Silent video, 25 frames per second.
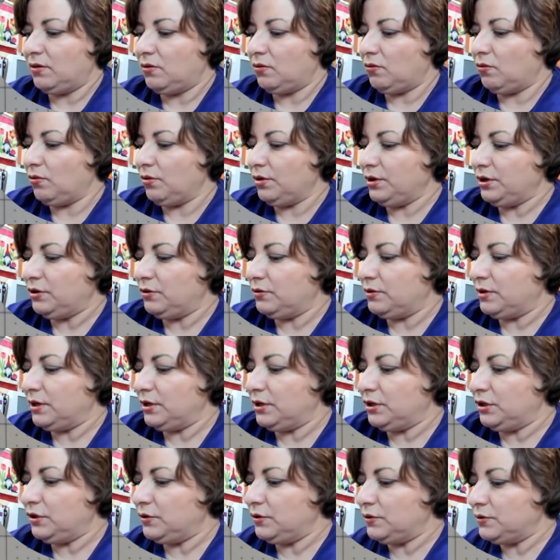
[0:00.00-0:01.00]
or you can
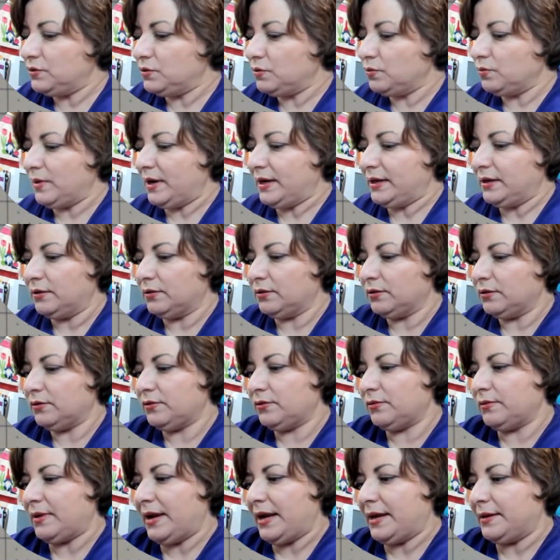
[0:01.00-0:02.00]
use regular
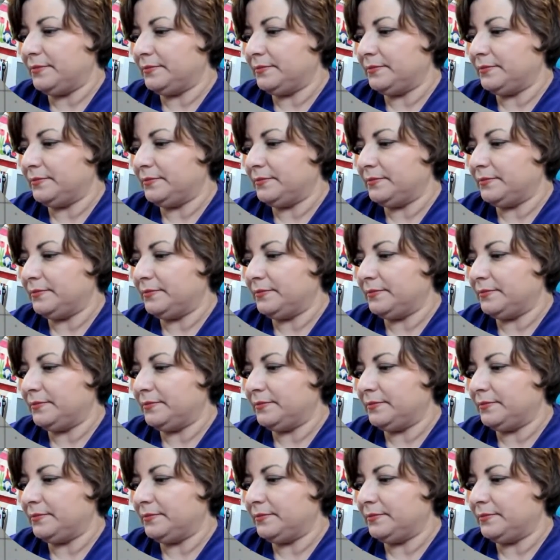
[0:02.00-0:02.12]
thread.